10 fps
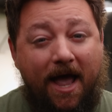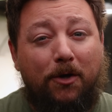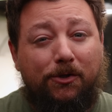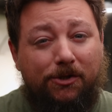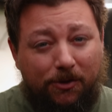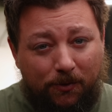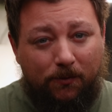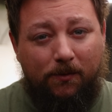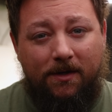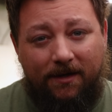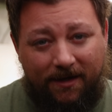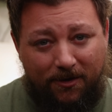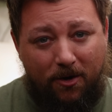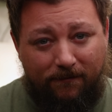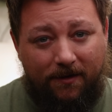how you
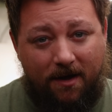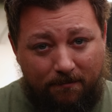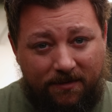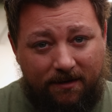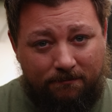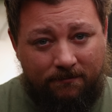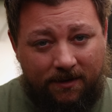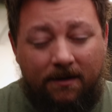can overcome them,